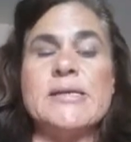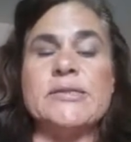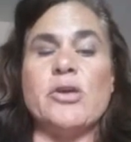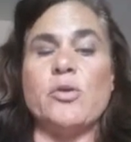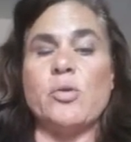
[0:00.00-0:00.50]

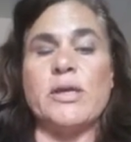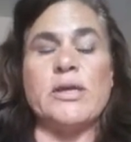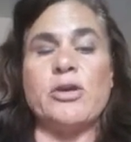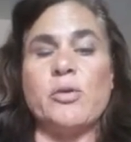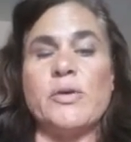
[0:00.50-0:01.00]
So,
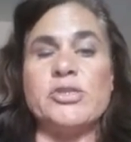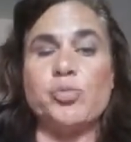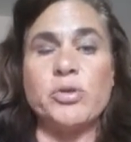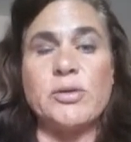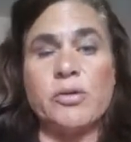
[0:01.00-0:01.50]
it's
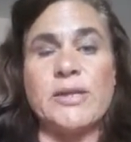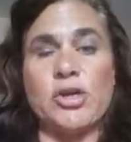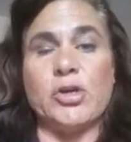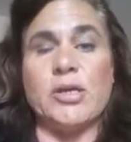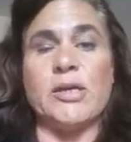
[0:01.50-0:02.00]
really, really
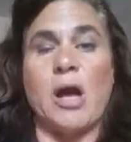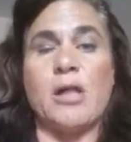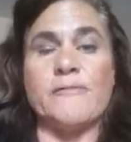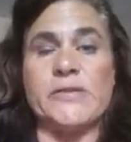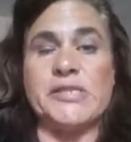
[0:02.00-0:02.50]
good,
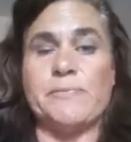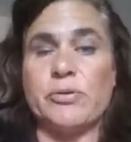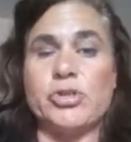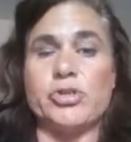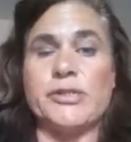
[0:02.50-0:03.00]
all of this
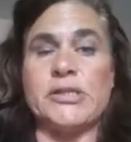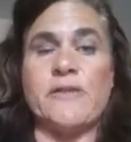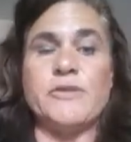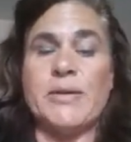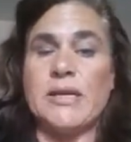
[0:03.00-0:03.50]
spiritual
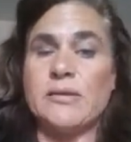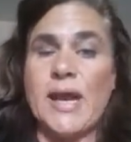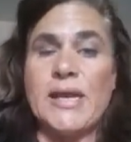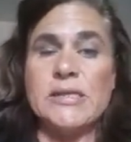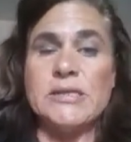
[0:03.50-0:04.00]
stuff, to be
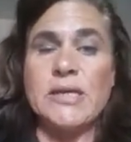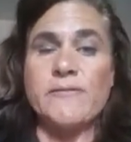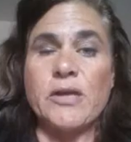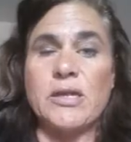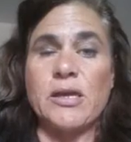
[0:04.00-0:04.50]
enlightened and
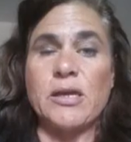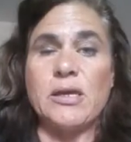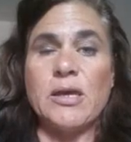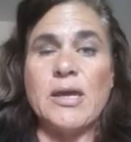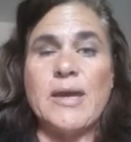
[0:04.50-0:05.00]
everything,
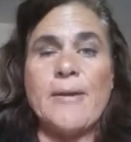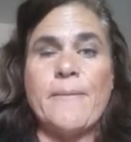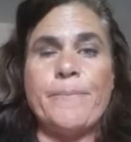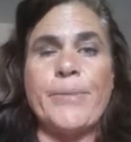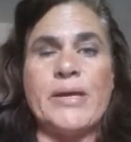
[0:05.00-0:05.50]

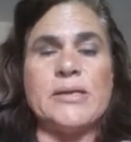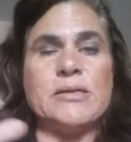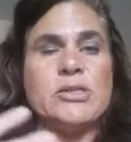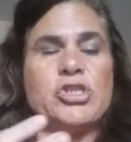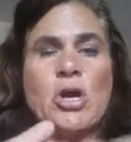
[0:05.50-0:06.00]
but
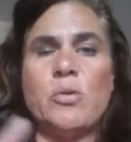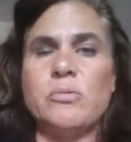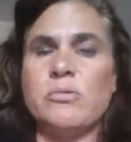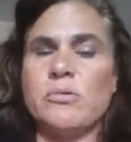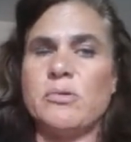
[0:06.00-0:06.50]

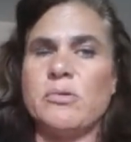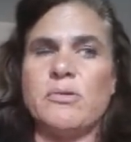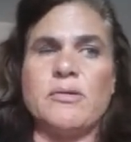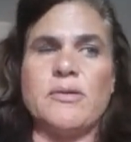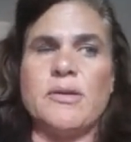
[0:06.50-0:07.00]
don't
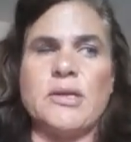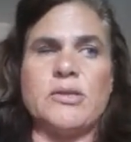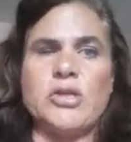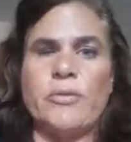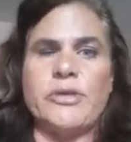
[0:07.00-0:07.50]

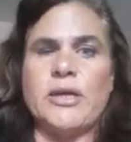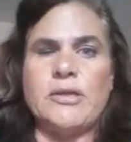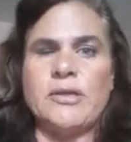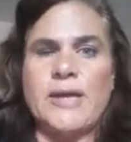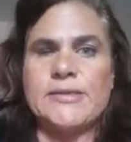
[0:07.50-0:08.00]

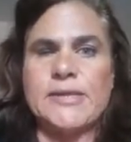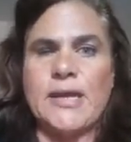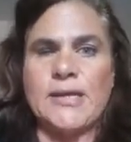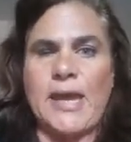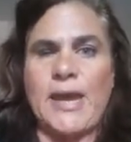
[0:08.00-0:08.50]
think that that's the
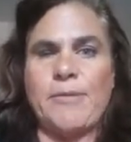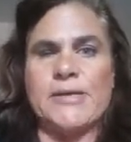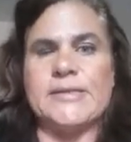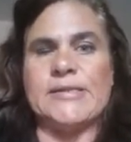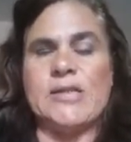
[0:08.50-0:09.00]
end game,
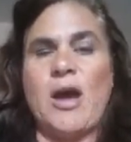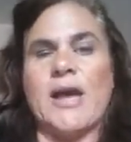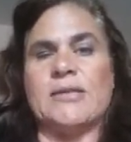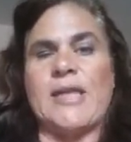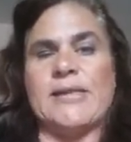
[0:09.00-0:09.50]
because it's
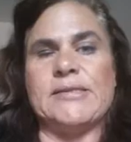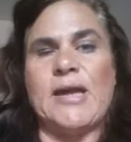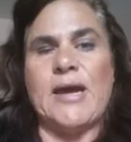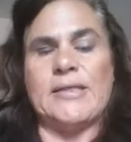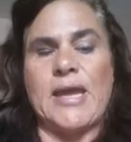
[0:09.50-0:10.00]
not. That's
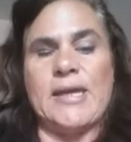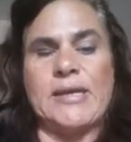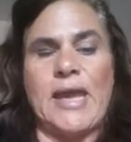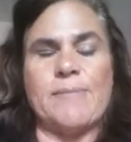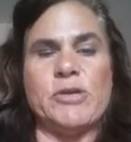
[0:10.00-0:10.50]
not the
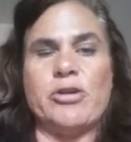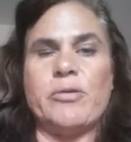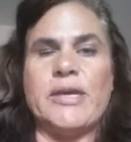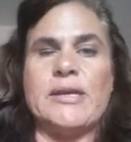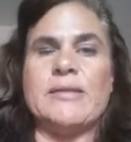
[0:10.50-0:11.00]
end game. You
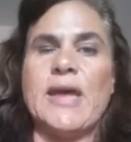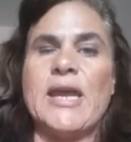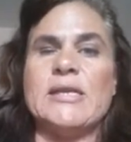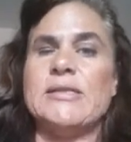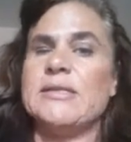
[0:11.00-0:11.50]
don't get
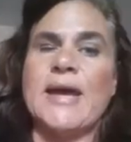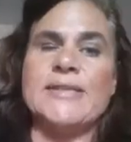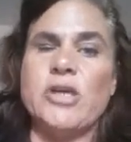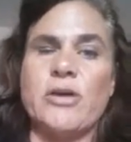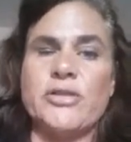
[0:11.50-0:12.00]
enlightened and
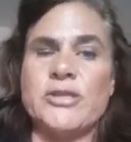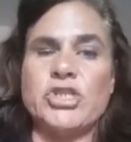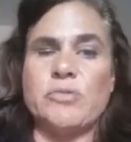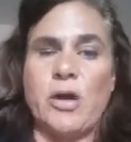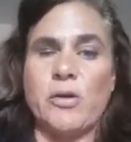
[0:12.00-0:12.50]
that's all that
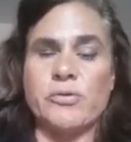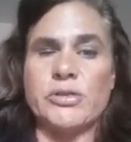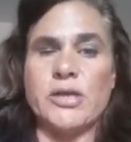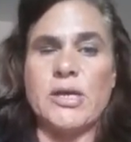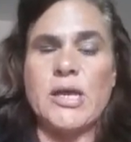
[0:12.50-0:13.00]
she wrote.